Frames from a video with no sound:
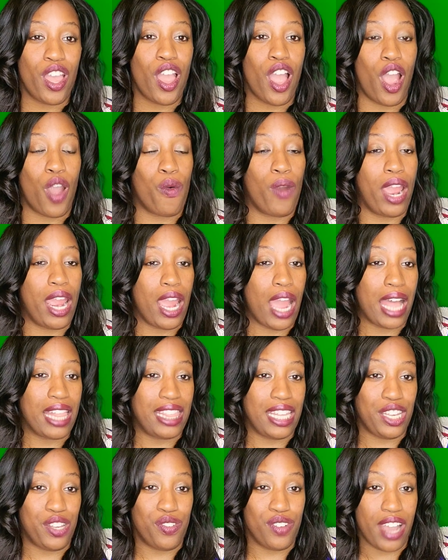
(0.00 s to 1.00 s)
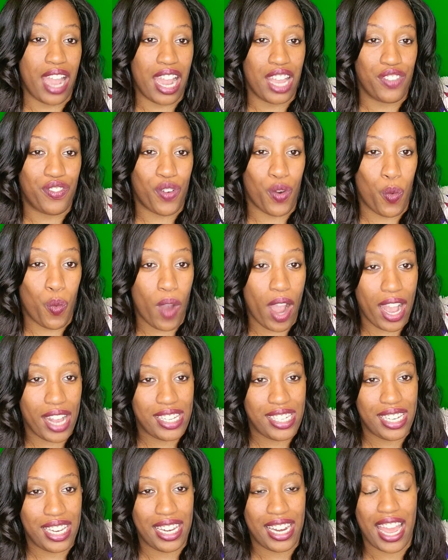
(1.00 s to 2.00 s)
All right. I thank you guys for
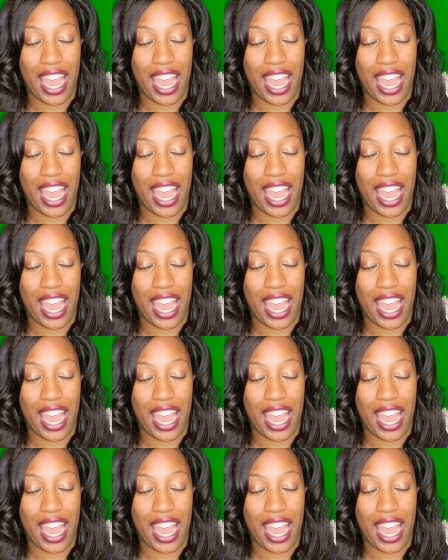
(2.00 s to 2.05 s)
watching.